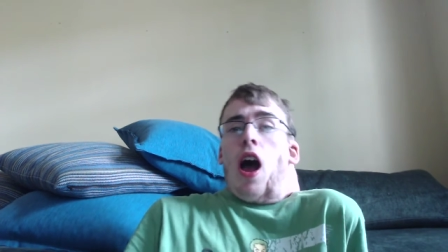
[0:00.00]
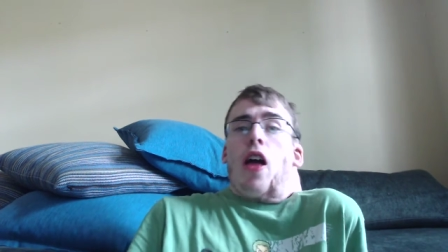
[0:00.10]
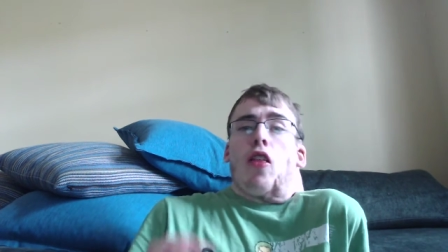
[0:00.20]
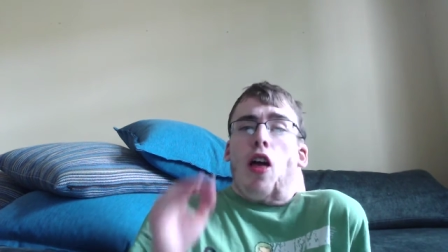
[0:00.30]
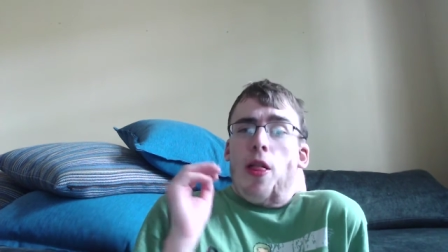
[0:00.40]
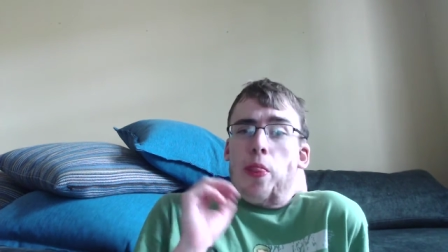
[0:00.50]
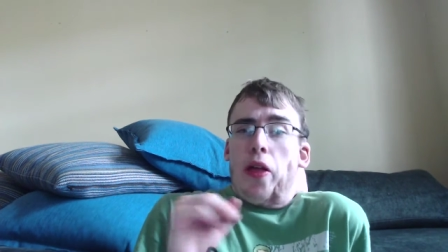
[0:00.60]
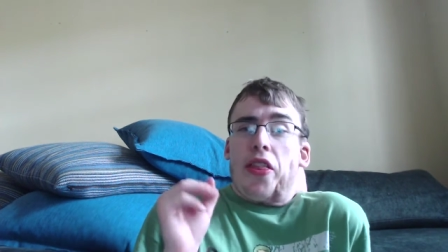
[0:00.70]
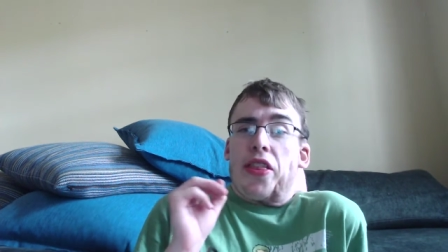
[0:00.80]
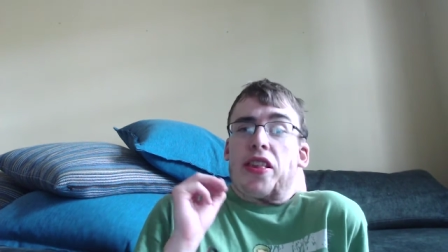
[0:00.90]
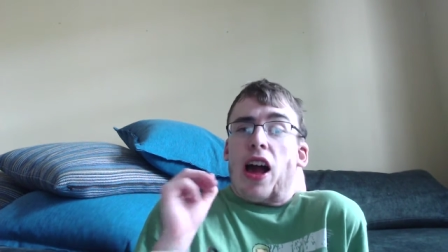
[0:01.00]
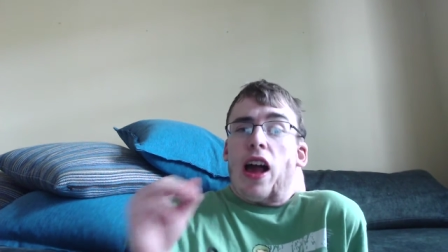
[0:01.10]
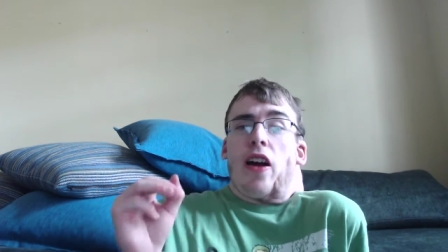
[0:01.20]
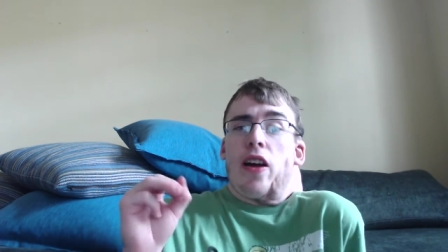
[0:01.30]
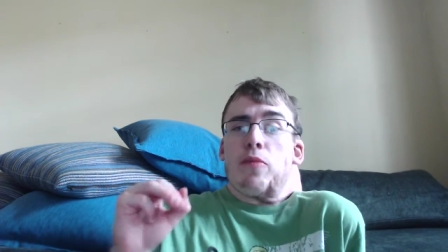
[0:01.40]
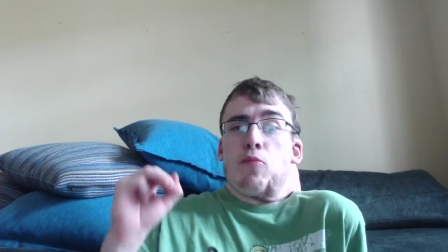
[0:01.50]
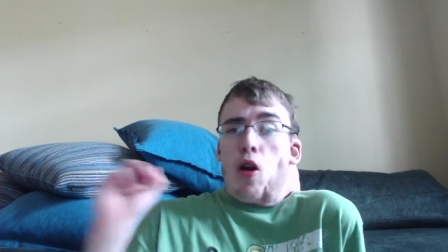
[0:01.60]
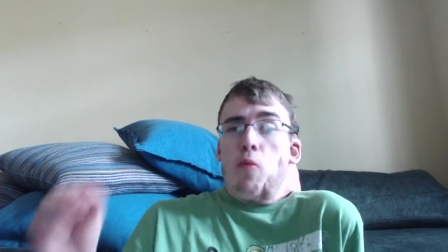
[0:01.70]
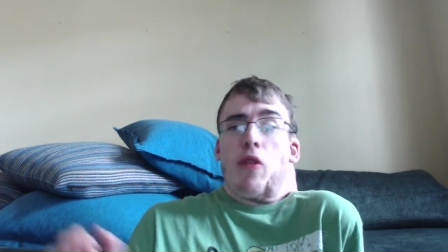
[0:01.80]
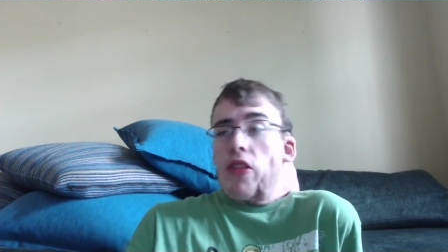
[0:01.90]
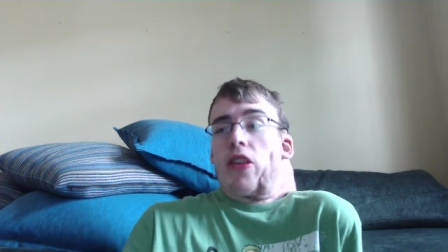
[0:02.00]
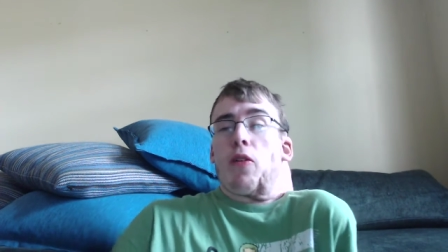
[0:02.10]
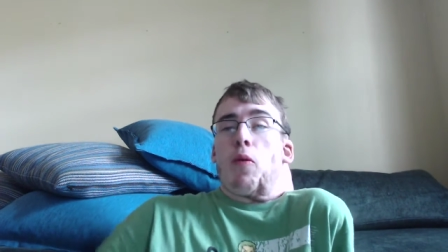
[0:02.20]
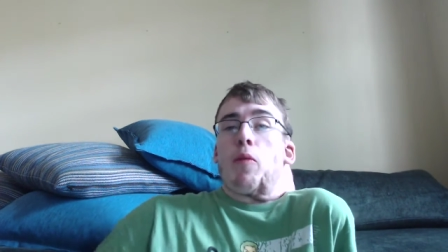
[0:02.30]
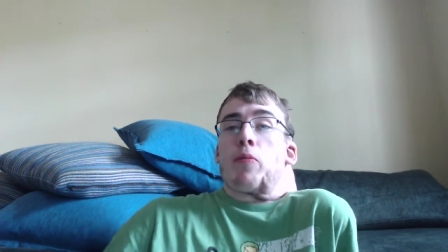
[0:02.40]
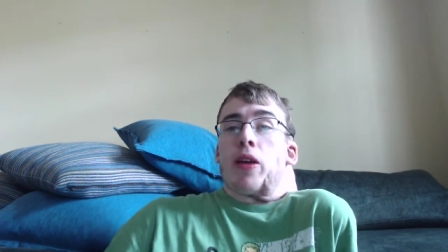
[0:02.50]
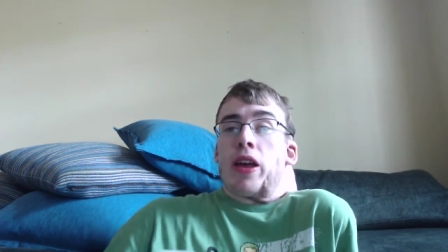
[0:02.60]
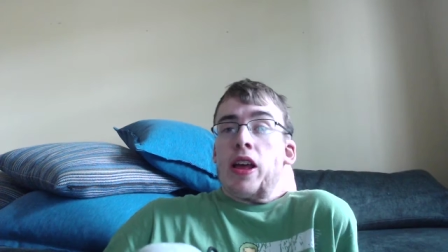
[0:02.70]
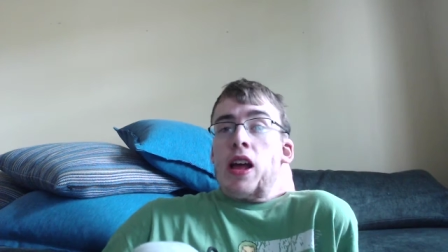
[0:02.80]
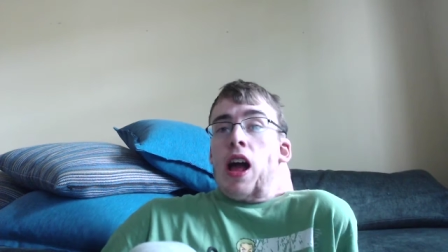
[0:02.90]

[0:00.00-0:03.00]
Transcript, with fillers: I love the silent moments in One Piece.